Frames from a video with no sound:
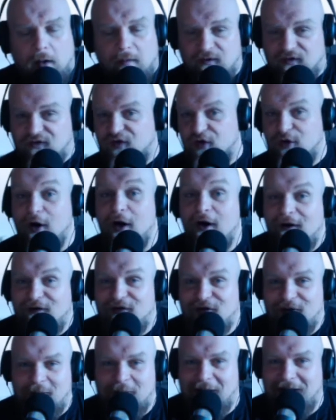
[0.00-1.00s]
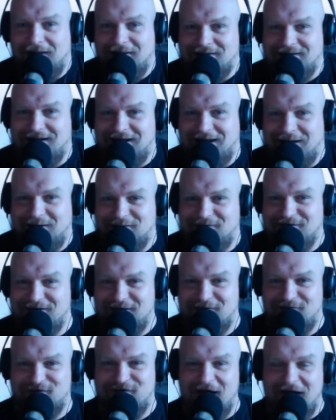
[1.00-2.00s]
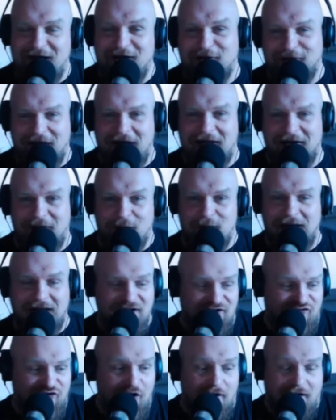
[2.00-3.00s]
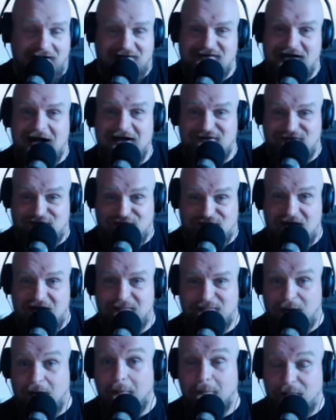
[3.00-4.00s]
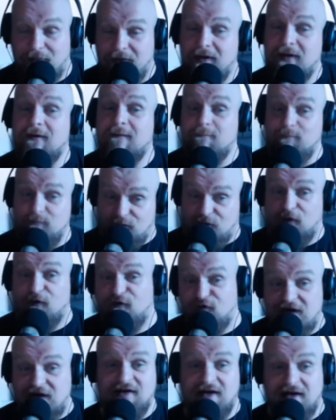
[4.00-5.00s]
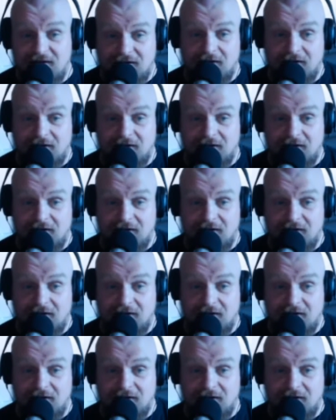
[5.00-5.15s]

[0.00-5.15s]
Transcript: suck all the milk out, and you've then got it in a wee jug attached to said pump for feeding.